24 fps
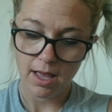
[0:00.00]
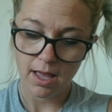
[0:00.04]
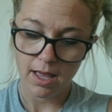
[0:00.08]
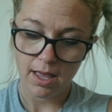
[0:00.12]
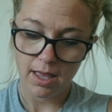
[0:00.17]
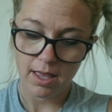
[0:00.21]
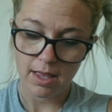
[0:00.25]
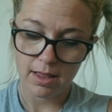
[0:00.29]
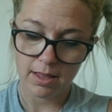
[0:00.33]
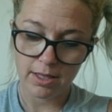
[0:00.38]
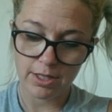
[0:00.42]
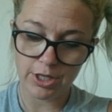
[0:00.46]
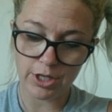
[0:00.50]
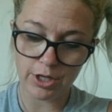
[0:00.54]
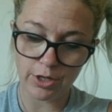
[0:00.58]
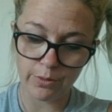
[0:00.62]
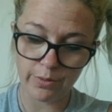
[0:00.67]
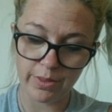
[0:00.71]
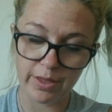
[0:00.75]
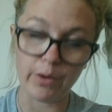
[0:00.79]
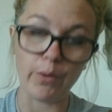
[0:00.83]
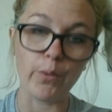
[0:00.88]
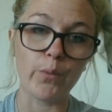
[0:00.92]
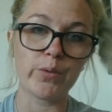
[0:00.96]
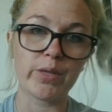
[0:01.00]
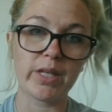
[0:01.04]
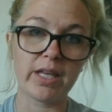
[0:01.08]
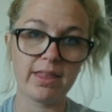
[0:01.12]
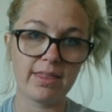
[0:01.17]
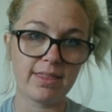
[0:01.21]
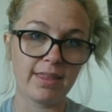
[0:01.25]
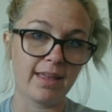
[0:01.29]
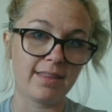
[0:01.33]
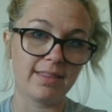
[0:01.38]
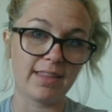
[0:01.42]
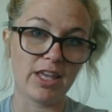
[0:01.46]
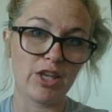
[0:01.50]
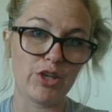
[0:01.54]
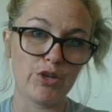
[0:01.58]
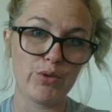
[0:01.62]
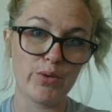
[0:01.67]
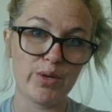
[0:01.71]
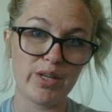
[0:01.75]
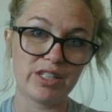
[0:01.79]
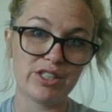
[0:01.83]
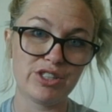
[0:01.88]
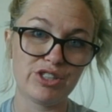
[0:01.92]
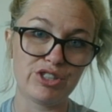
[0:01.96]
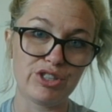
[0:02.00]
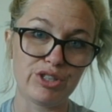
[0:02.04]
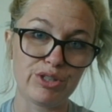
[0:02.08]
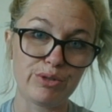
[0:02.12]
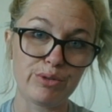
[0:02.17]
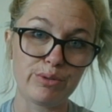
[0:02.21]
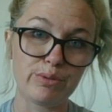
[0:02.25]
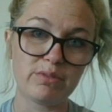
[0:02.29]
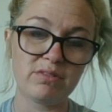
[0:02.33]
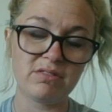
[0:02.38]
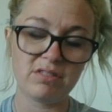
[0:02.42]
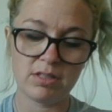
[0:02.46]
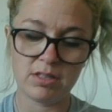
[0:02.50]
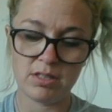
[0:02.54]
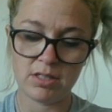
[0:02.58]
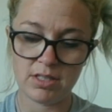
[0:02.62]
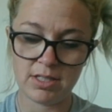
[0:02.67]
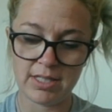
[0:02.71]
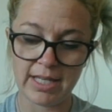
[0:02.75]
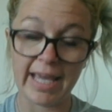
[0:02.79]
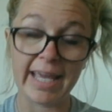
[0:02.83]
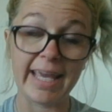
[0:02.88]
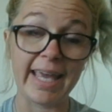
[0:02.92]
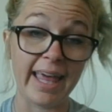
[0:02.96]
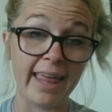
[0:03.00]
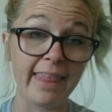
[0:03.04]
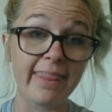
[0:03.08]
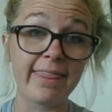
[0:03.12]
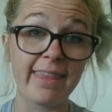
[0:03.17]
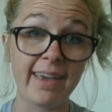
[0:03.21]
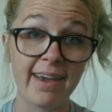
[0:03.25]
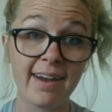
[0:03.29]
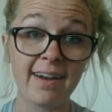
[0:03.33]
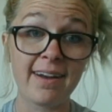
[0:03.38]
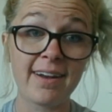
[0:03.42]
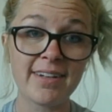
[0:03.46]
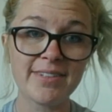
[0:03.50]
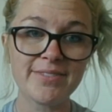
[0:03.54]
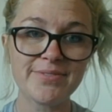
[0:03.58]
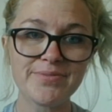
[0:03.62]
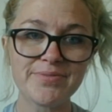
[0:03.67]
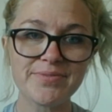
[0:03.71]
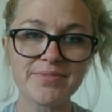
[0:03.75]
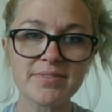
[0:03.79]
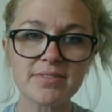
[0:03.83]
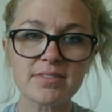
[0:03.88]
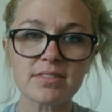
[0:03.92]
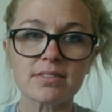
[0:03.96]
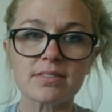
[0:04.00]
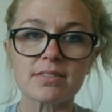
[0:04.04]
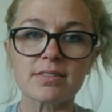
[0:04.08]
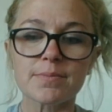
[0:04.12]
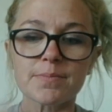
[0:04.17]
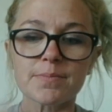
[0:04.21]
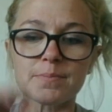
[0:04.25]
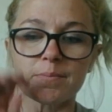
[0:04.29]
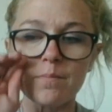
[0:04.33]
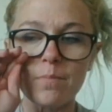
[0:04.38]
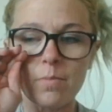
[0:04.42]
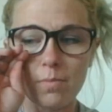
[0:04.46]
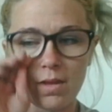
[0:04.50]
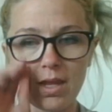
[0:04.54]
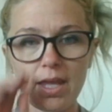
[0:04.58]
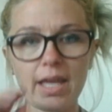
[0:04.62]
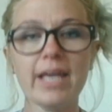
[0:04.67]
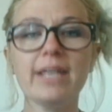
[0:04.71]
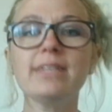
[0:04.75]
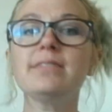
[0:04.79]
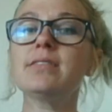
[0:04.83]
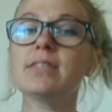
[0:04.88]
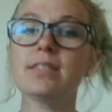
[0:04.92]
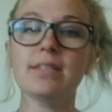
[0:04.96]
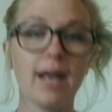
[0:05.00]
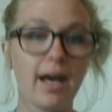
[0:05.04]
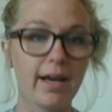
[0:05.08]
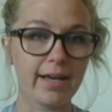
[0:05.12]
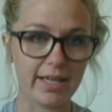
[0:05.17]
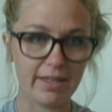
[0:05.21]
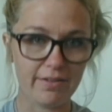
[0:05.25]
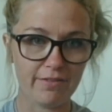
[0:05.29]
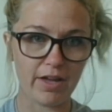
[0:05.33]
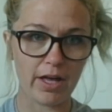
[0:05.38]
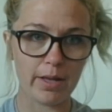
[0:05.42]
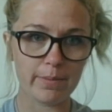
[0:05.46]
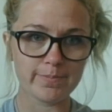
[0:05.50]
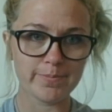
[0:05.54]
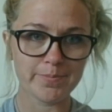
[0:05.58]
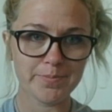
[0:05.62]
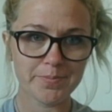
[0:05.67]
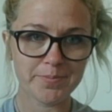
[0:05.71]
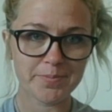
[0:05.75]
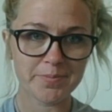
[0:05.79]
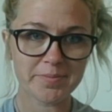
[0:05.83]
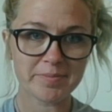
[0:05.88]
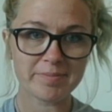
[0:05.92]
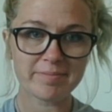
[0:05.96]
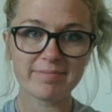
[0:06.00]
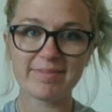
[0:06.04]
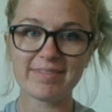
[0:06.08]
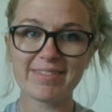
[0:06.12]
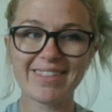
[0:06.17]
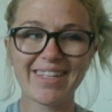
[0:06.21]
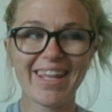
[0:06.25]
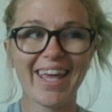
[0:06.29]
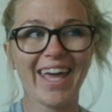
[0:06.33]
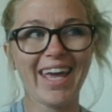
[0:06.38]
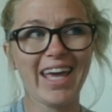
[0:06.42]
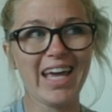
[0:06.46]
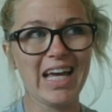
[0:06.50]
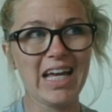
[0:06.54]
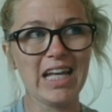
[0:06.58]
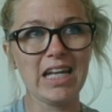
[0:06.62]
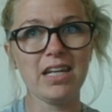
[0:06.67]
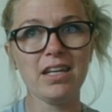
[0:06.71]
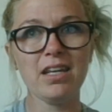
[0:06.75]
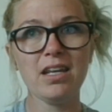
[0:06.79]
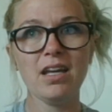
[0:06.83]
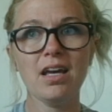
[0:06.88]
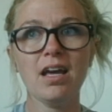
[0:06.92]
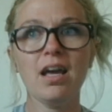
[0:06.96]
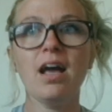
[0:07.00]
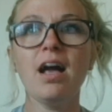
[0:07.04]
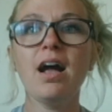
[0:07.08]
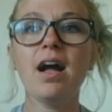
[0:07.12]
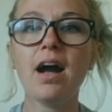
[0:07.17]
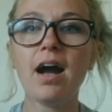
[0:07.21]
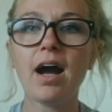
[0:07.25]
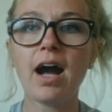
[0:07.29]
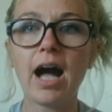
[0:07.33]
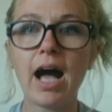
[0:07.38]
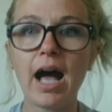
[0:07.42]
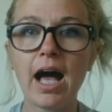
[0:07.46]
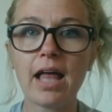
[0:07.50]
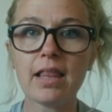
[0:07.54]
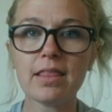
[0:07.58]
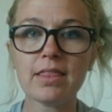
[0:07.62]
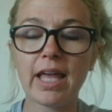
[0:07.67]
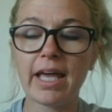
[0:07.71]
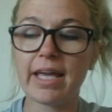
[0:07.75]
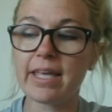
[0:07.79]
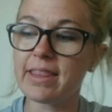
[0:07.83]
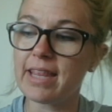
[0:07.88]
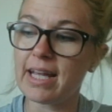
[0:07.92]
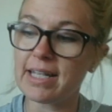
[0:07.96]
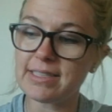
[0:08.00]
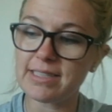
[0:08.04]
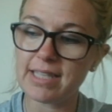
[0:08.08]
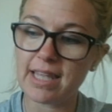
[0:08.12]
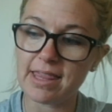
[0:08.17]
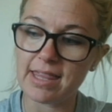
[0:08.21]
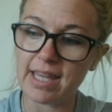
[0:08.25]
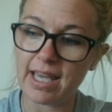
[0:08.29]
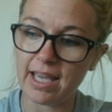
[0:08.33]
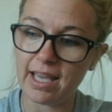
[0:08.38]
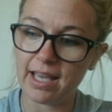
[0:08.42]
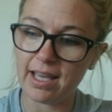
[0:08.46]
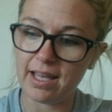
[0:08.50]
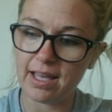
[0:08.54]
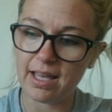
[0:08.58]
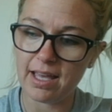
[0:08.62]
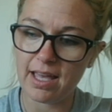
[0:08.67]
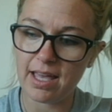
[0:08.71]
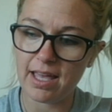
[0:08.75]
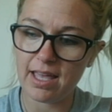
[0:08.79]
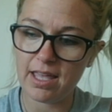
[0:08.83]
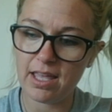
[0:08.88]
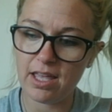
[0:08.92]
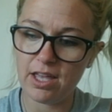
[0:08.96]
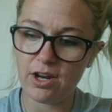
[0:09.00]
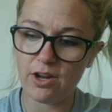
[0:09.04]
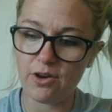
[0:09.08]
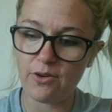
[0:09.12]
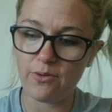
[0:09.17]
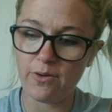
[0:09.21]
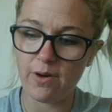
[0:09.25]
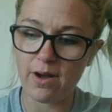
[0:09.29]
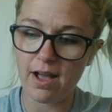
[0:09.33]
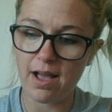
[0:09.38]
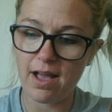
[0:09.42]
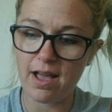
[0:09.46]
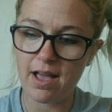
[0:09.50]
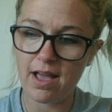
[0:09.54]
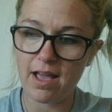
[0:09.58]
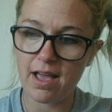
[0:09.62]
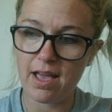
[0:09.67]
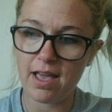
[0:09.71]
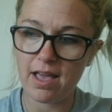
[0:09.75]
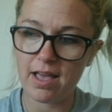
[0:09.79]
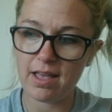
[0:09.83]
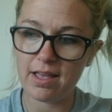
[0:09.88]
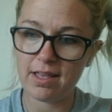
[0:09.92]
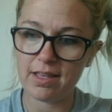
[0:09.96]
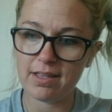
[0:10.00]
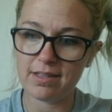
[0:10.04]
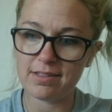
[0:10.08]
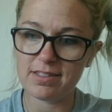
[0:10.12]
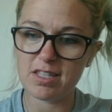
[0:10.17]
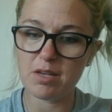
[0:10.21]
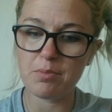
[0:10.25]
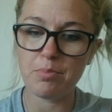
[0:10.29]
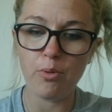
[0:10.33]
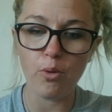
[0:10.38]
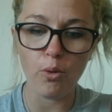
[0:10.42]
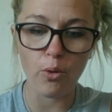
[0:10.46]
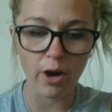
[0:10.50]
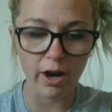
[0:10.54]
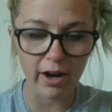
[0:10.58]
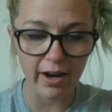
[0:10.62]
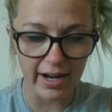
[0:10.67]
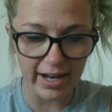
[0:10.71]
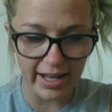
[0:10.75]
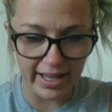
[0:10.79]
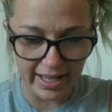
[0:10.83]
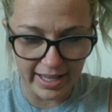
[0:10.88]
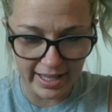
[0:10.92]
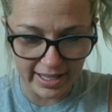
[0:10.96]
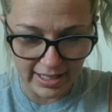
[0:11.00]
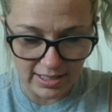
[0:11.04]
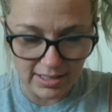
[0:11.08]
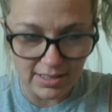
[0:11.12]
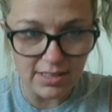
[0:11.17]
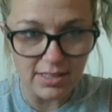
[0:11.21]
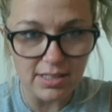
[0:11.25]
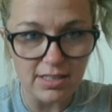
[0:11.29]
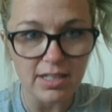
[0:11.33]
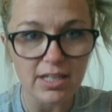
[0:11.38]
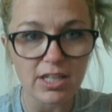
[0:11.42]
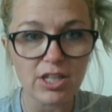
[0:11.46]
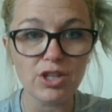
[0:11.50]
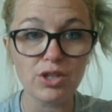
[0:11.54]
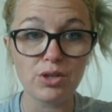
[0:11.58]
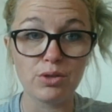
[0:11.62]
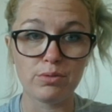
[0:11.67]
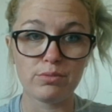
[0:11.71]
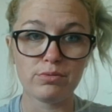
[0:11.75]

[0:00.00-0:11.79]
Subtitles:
you know, the only thing that you can do to get there is to not give up. And, like, that's the thing. You know, support is huge.